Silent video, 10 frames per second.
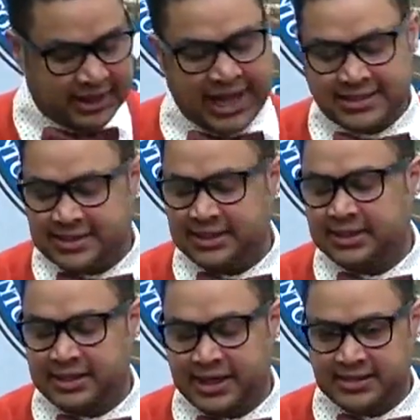glass
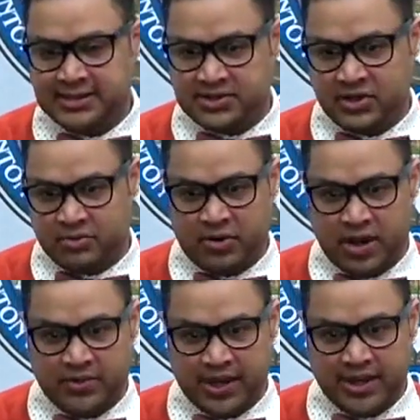ceiling that existed on
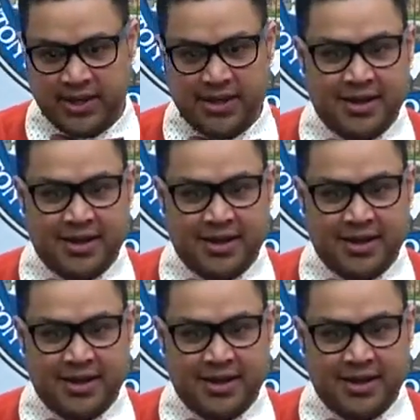Broadway.